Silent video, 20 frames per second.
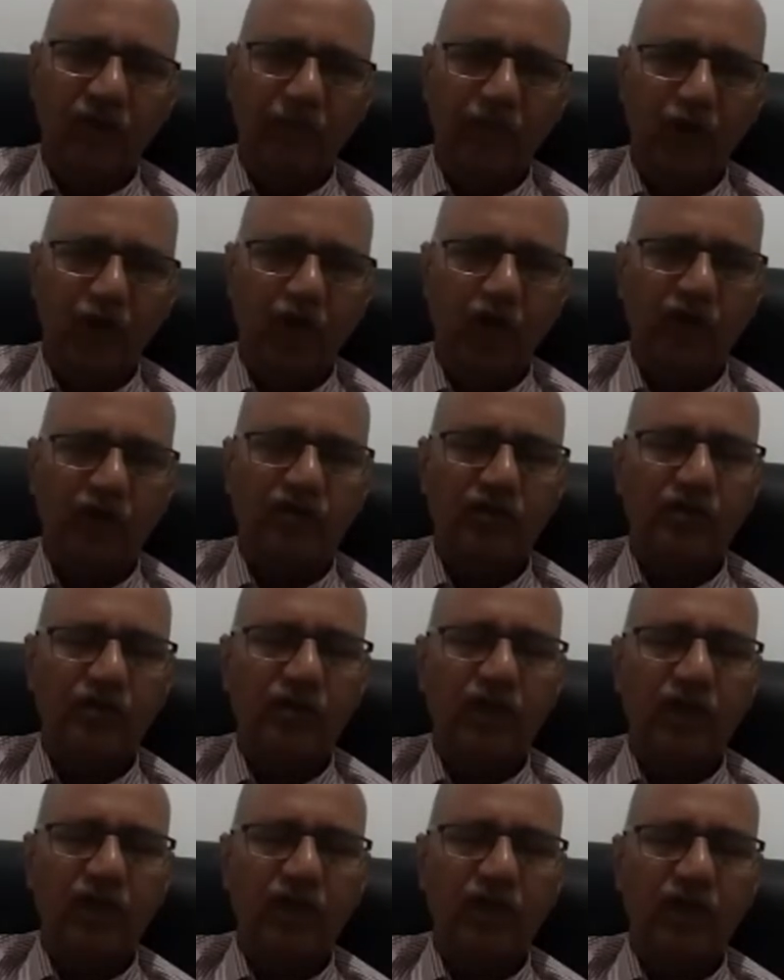because
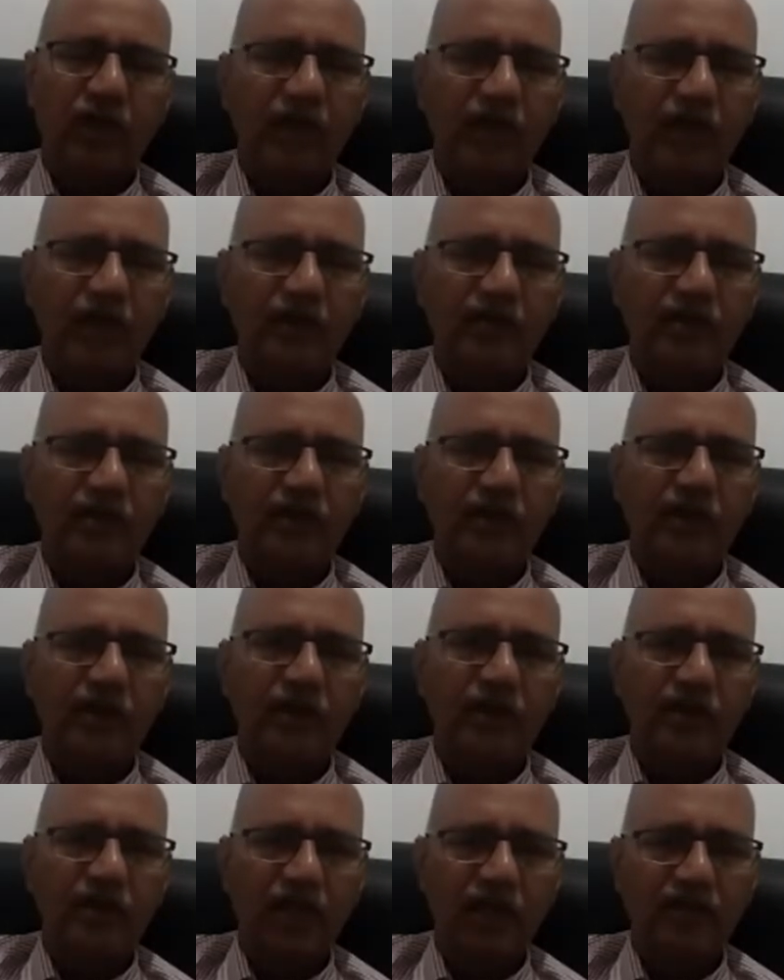
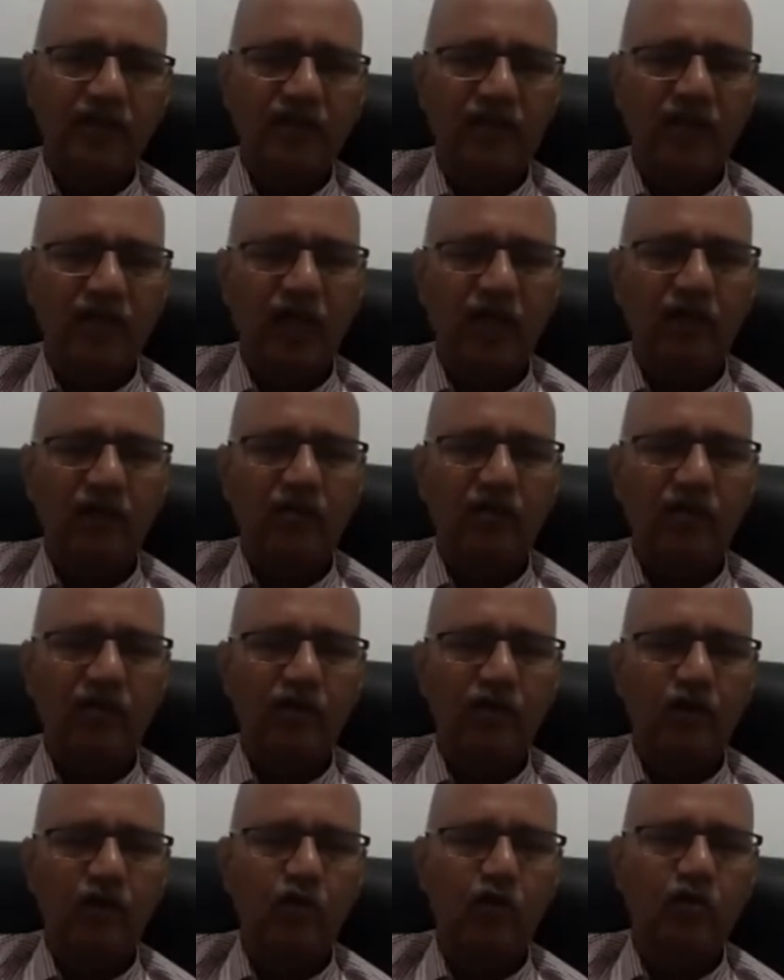nature does not
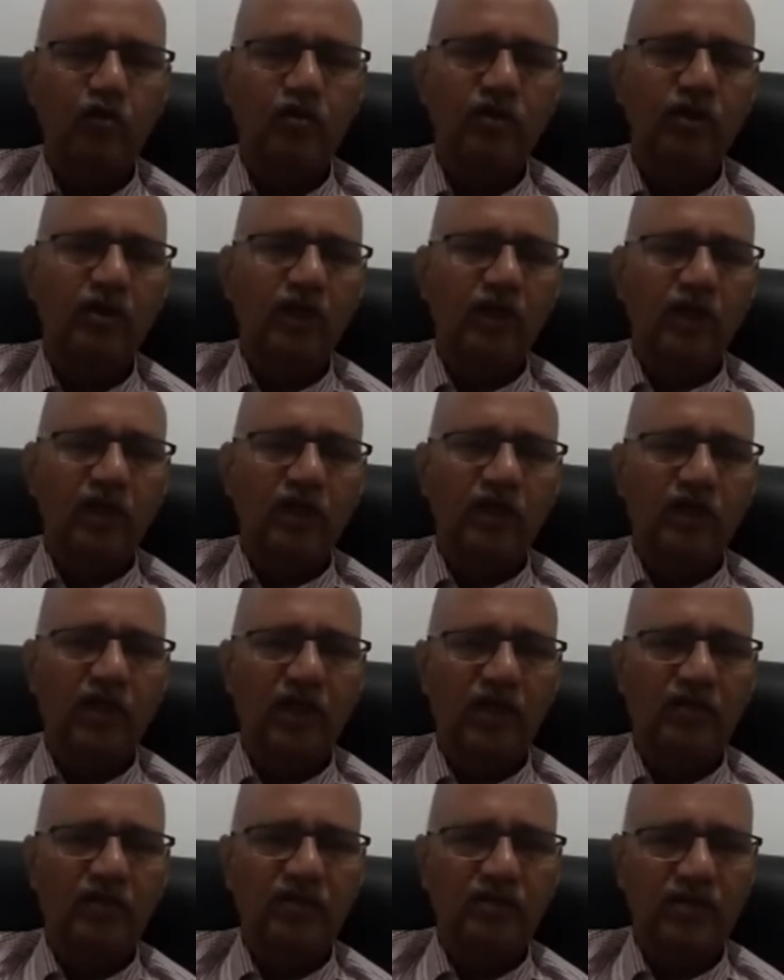use
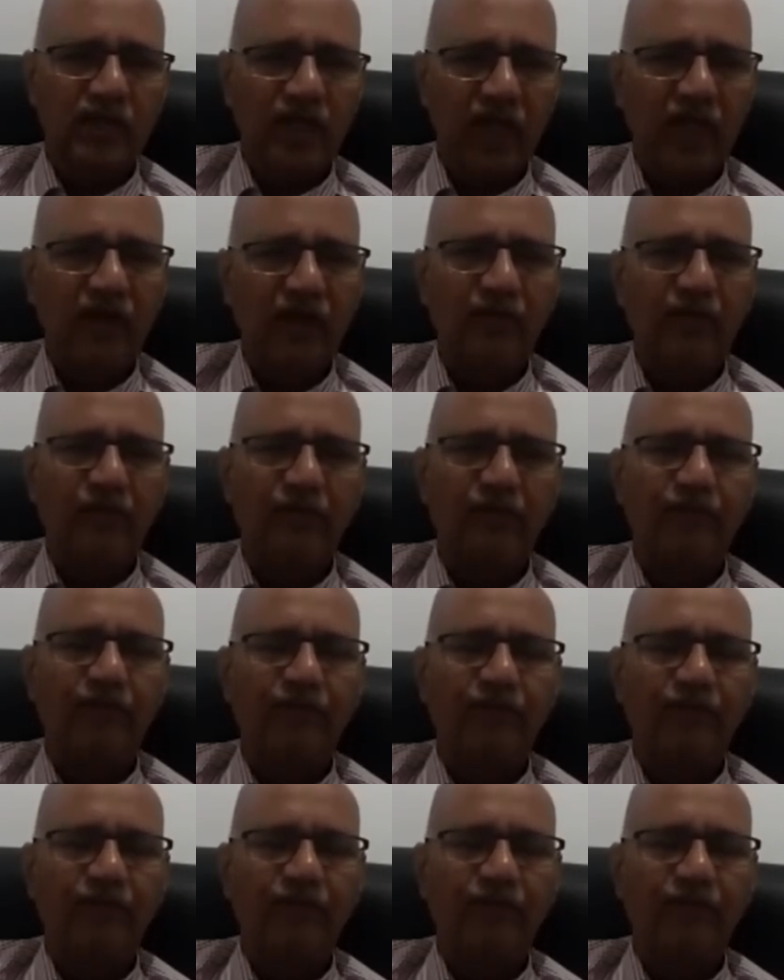the same